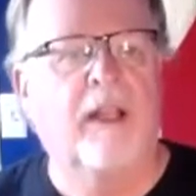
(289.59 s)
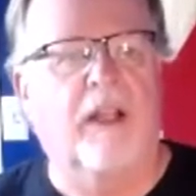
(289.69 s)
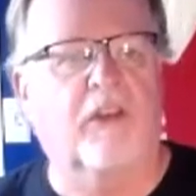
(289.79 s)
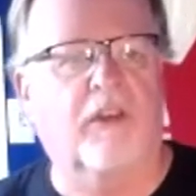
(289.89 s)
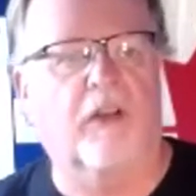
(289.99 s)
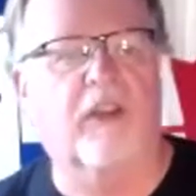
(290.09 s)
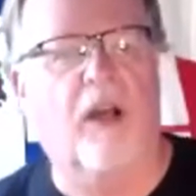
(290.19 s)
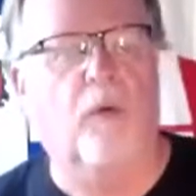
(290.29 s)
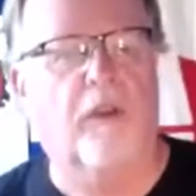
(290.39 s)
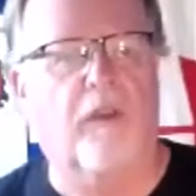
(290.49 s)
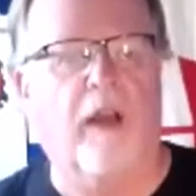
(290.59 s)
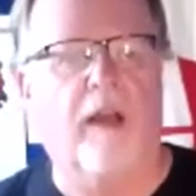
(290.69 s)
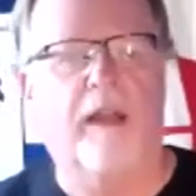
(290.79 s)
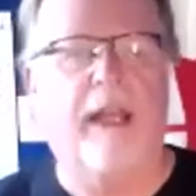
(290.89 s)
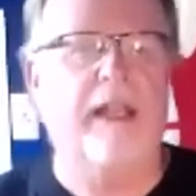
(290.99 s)
It starts out with
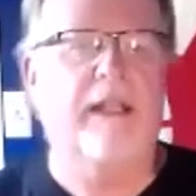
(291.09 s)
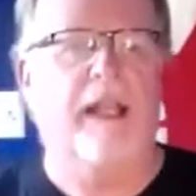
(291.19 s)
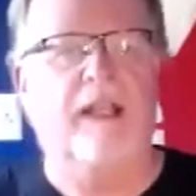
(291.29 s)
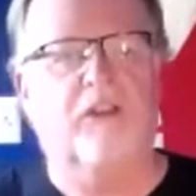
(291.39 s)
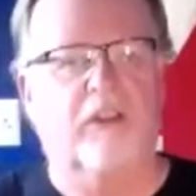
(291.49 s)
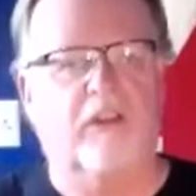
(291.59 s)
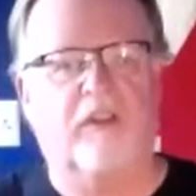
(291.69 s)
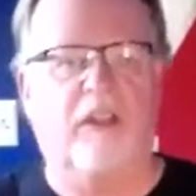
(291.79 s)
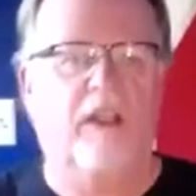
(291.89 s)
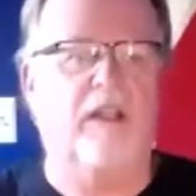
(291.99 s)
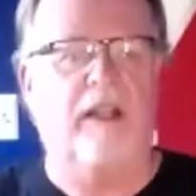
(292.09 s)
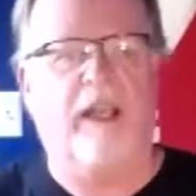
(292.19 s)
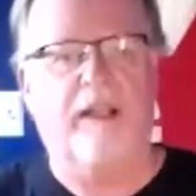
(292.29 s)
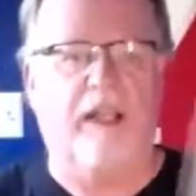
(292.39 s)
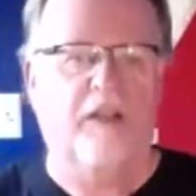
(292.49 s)
8, 8, 16, 8,
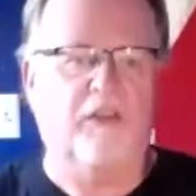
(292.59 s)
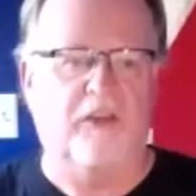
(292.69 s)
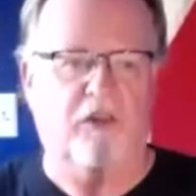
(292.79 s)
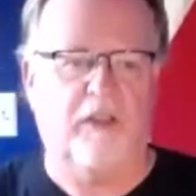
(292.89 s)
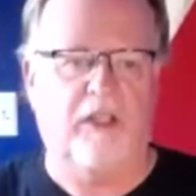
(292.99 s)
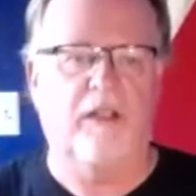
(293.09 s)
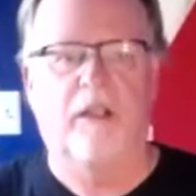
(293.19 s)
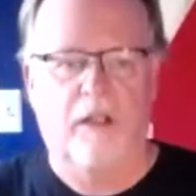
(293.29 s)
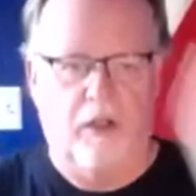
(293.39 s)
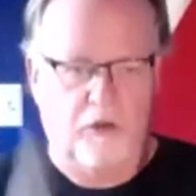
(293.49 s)
8, 16,